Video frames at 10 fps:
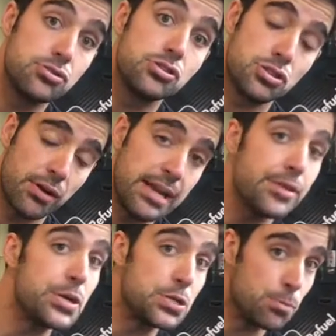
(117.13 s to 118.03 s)
train
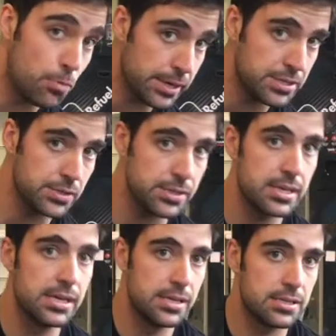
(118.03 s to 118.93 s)
those small muscles.
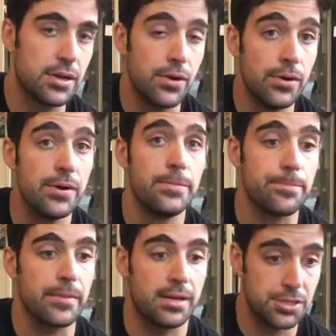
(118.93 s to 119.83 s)
So
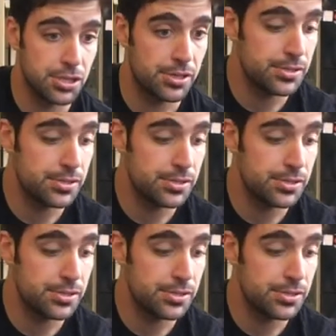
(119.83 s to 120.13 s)
I'll just show